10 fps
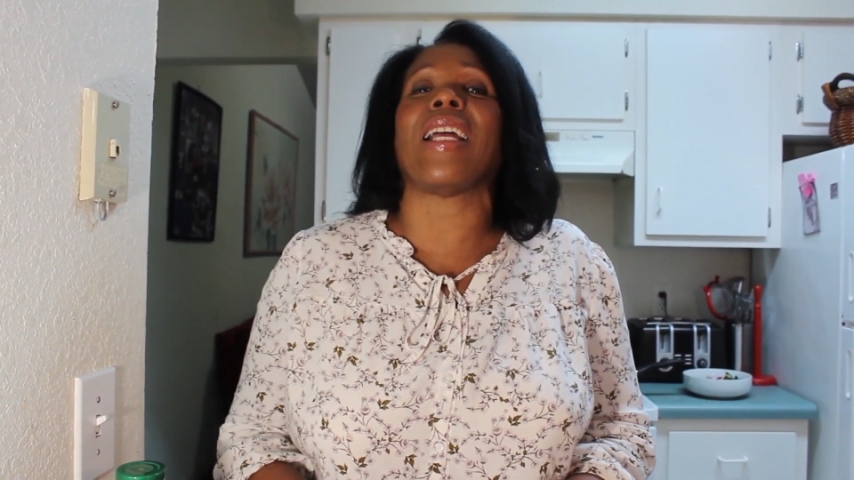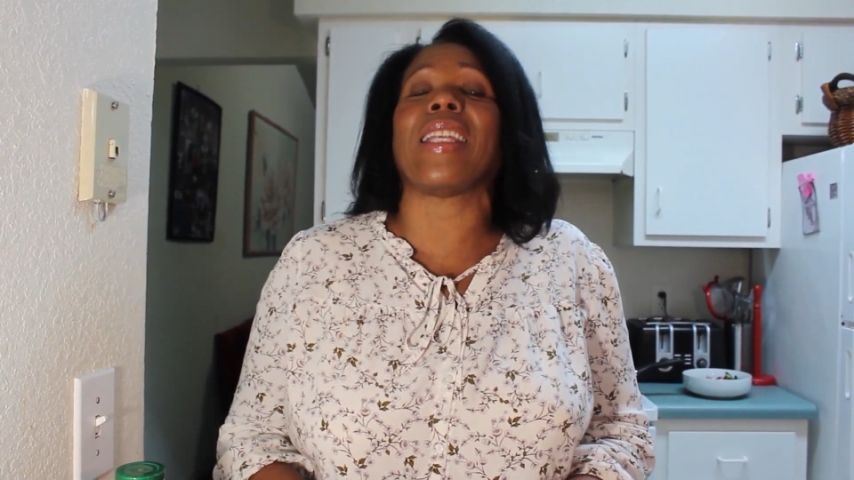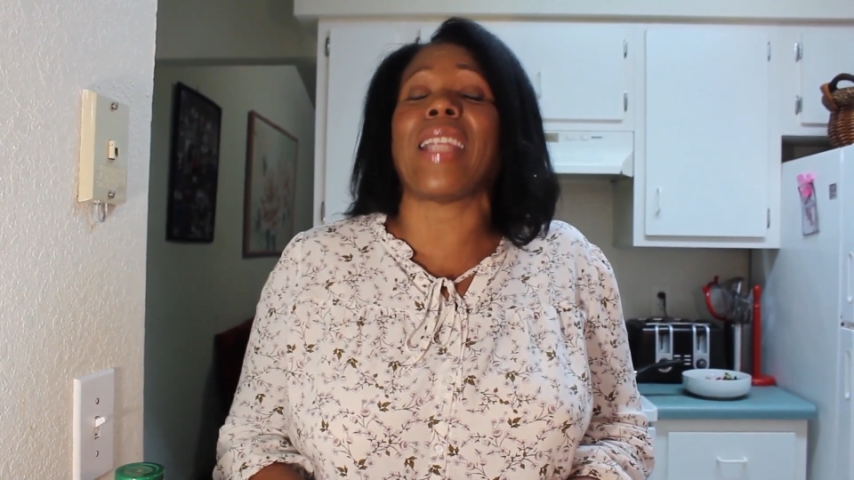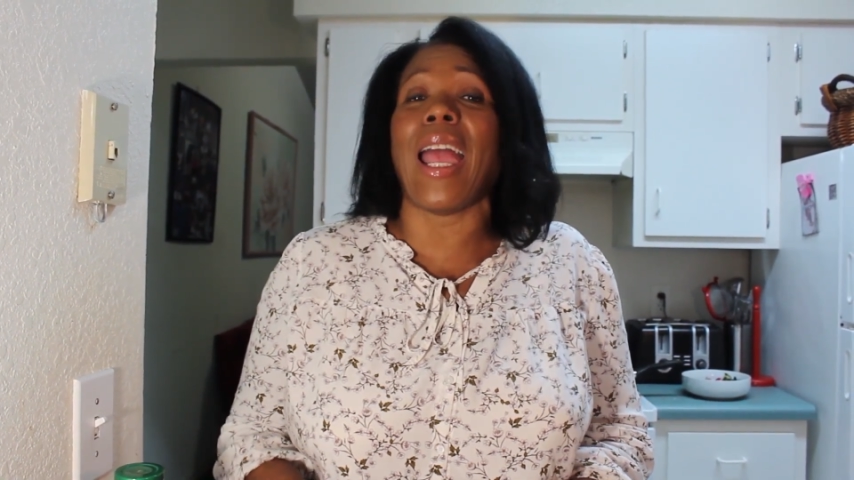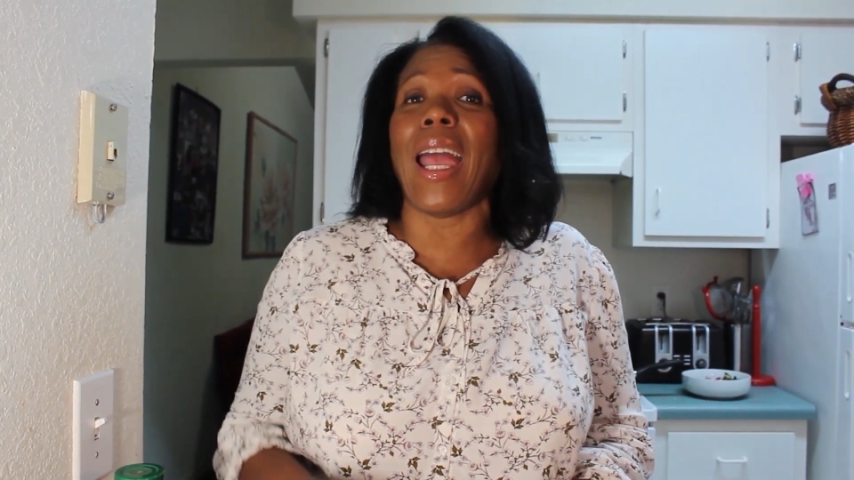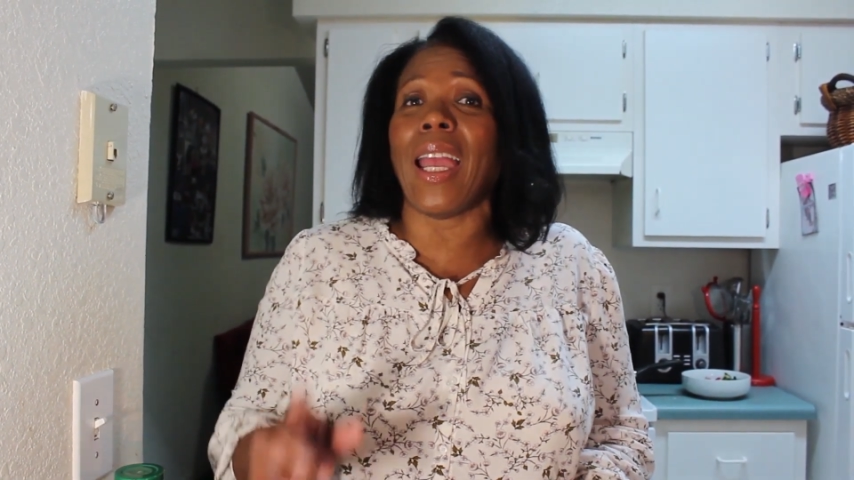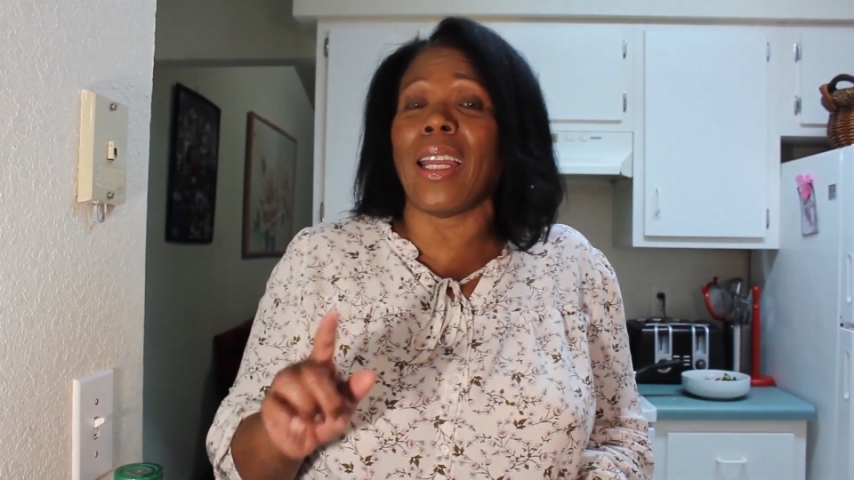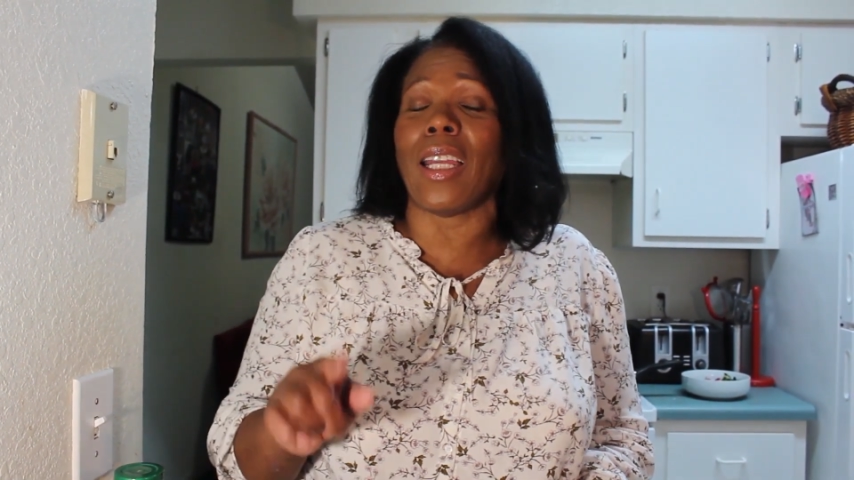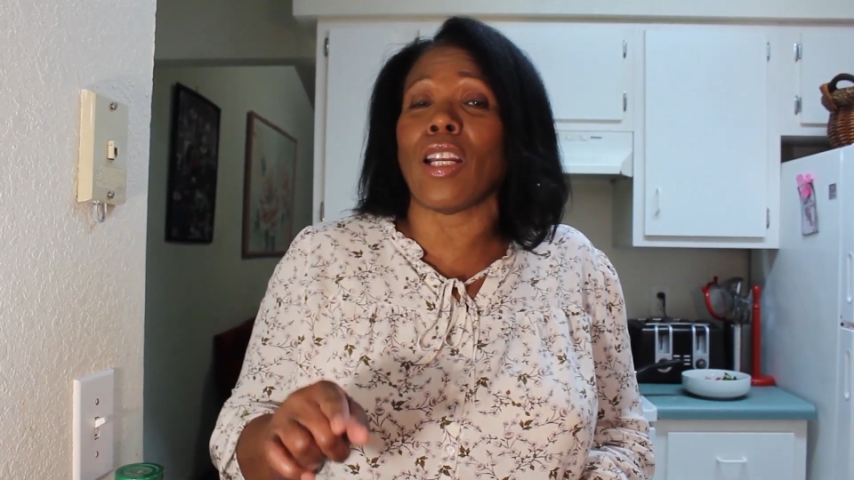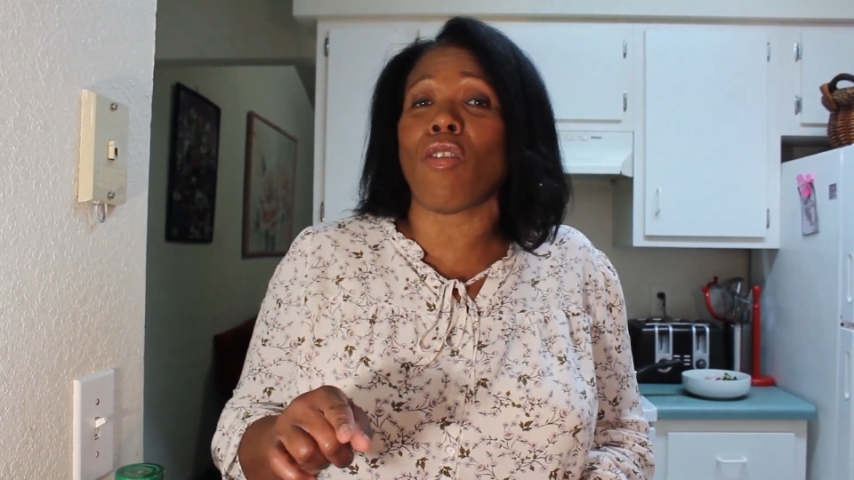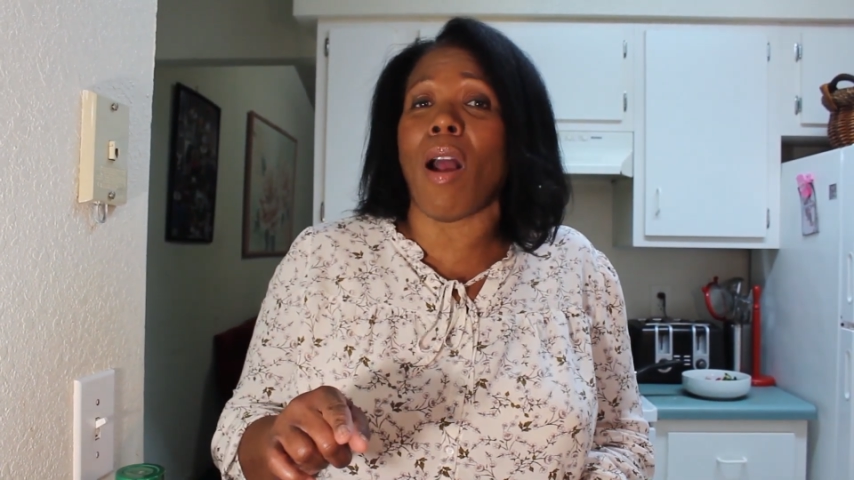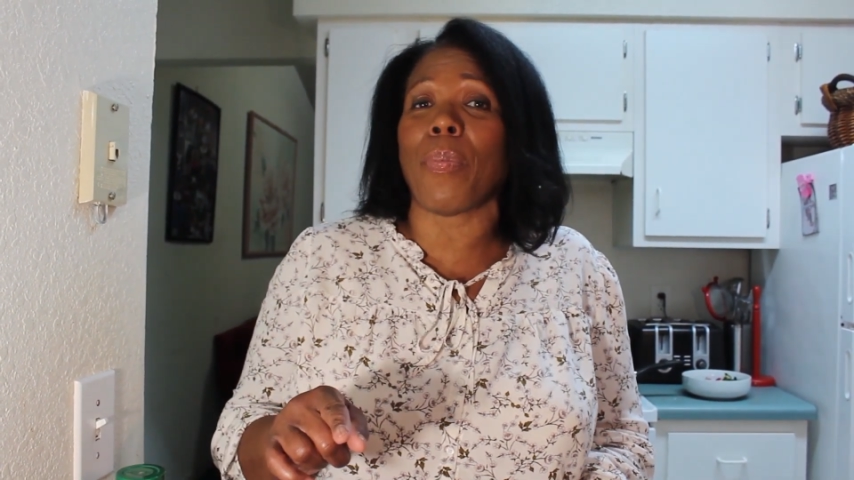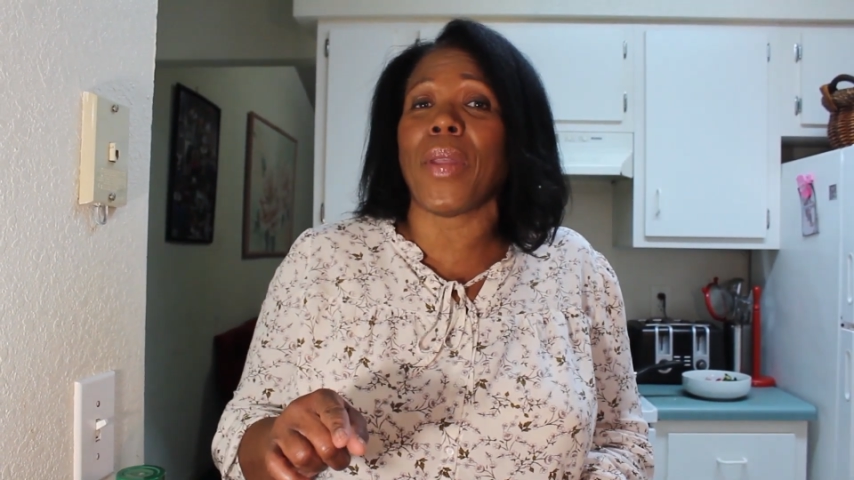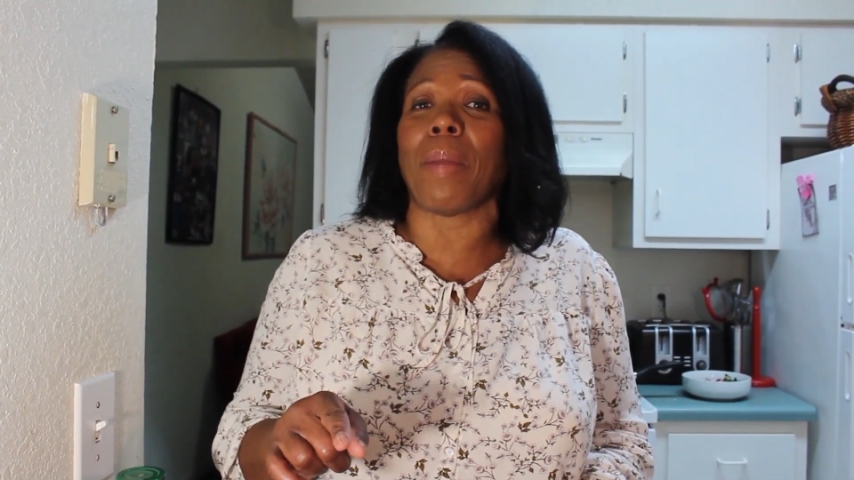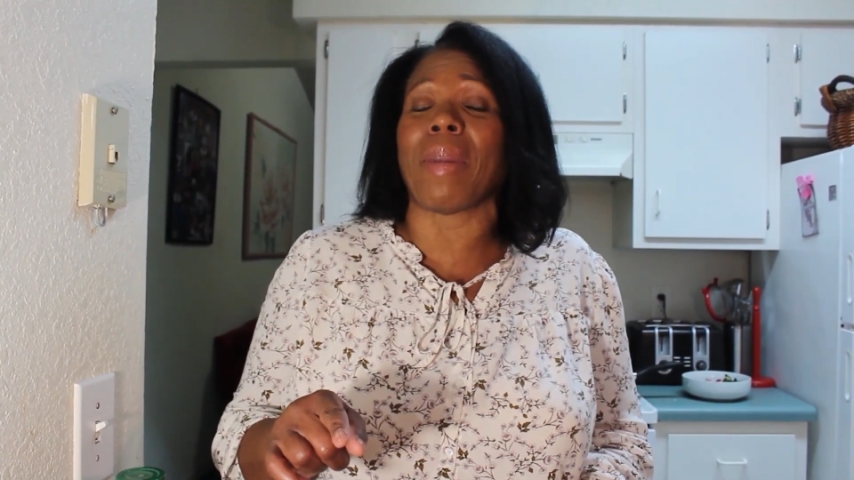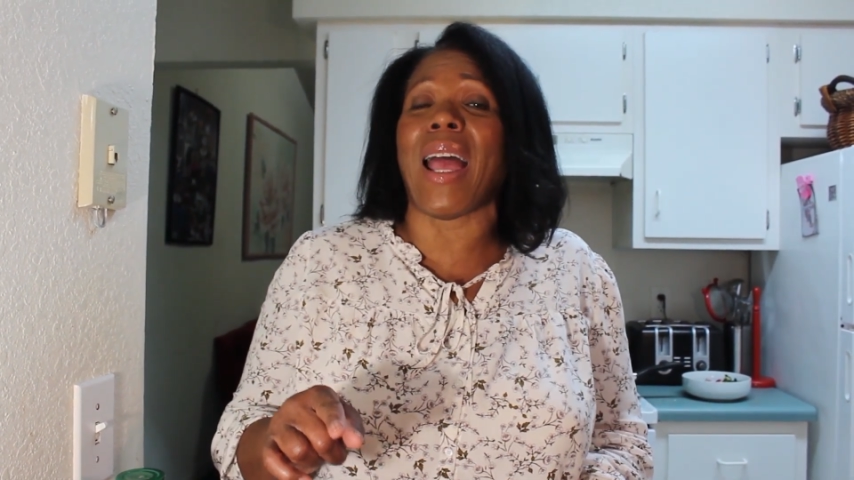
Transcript: And then in the crop time,